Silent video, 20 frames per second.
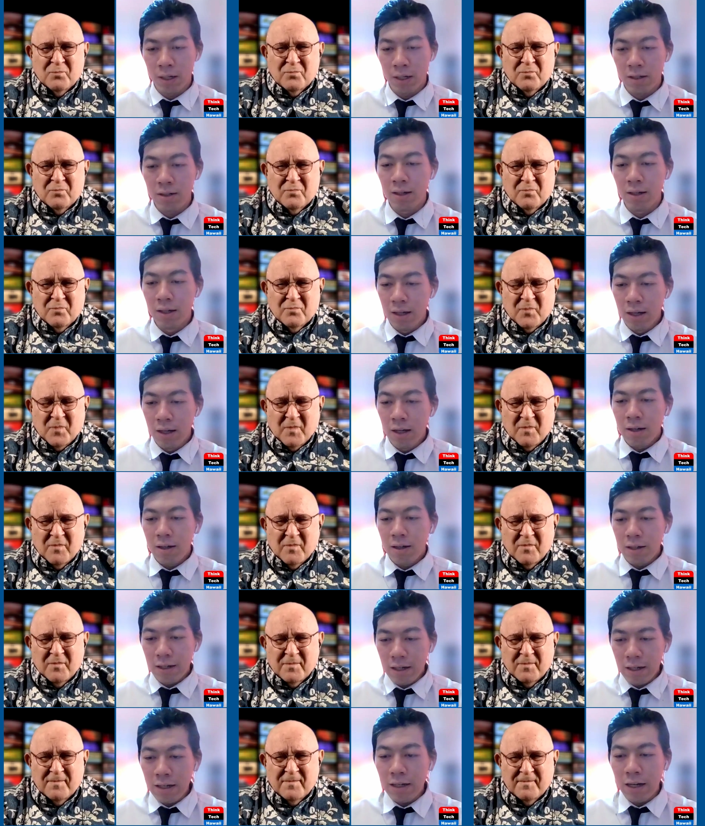Speaker 1: But
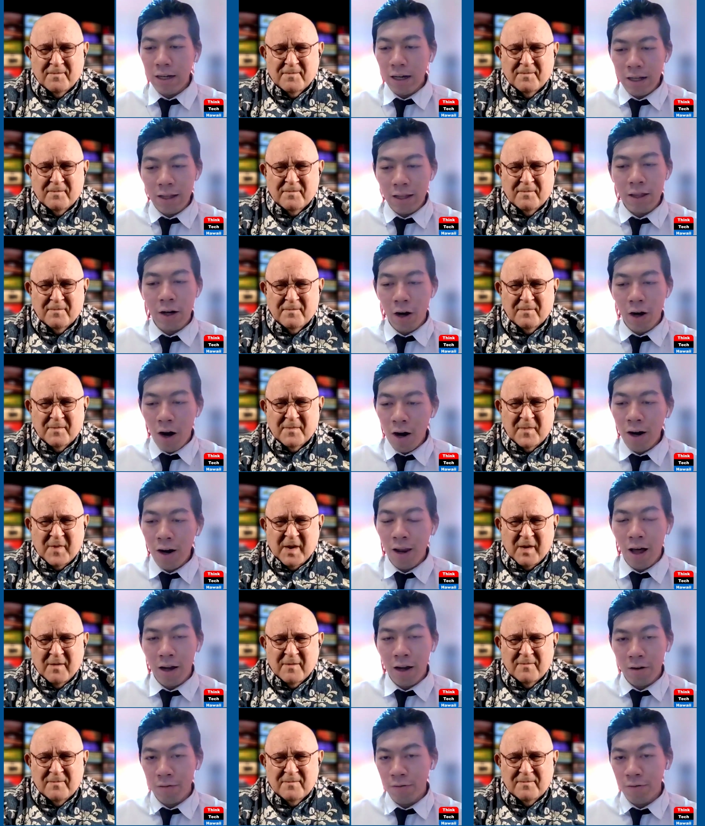there are a
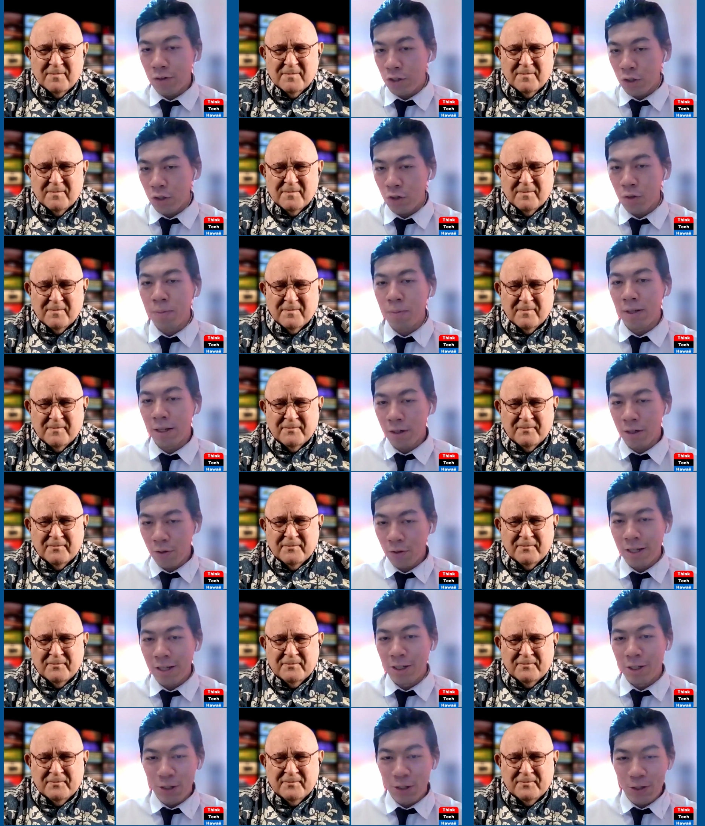lot of
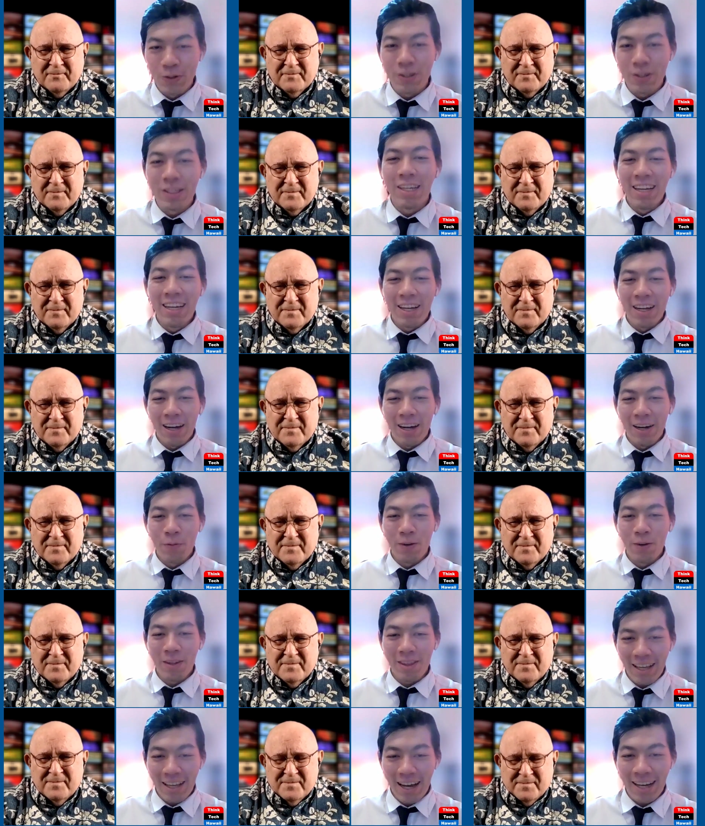geopolitical issues uh,
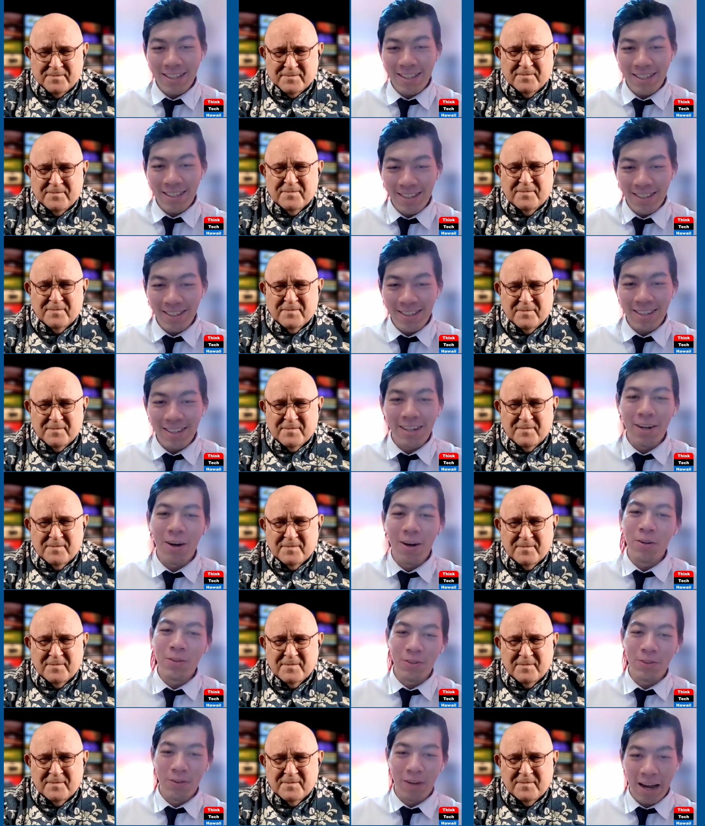with the ICC and
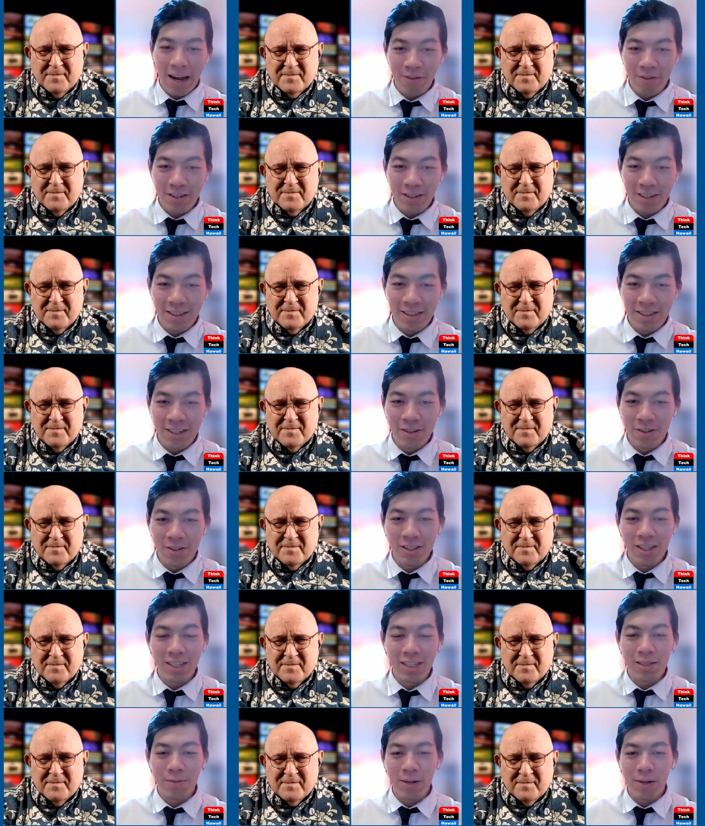also African leaders,
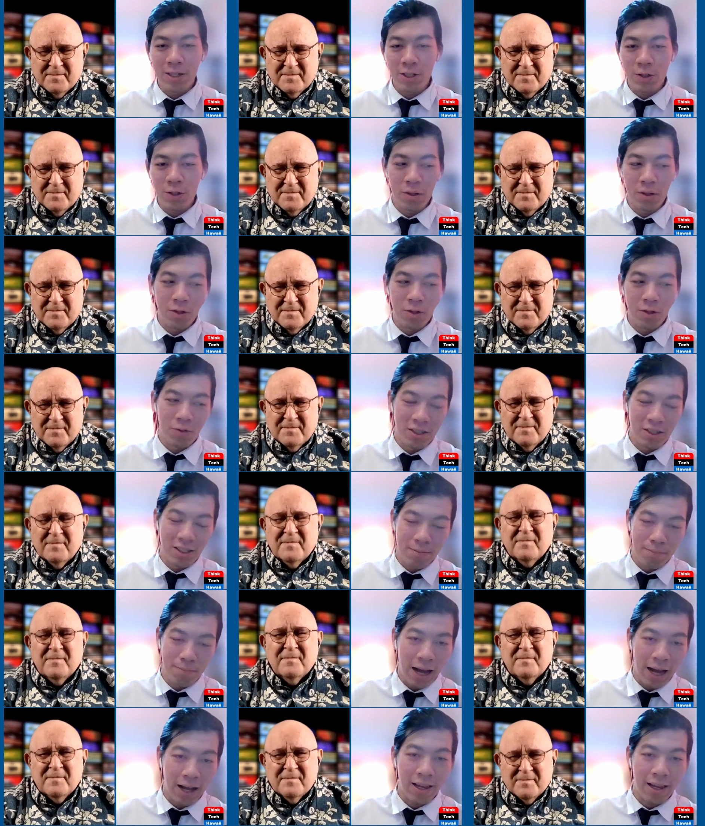especially with the recent
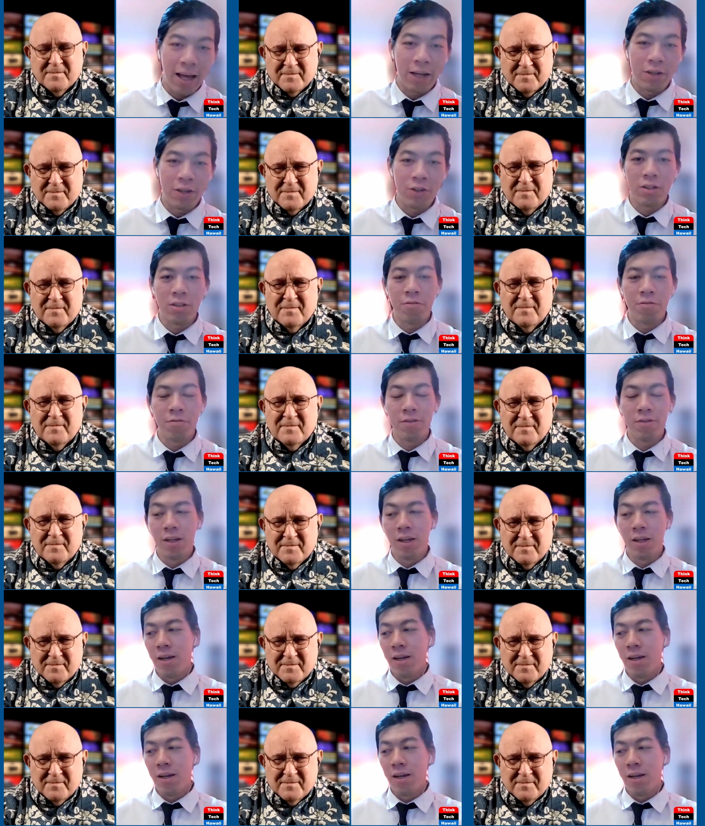backlash of